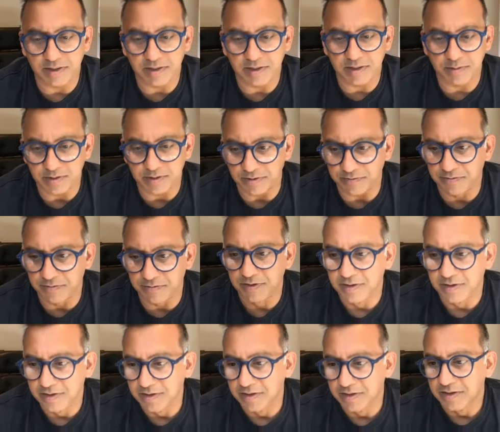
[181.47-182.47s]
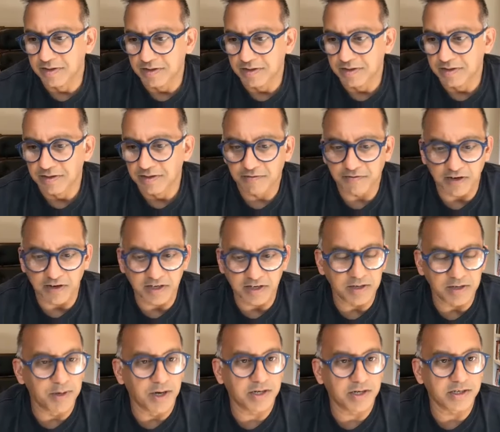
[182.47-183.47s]
some sort of
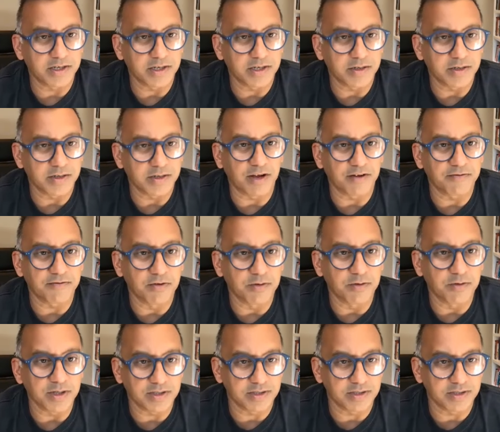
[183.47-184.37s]
funky marketing platform.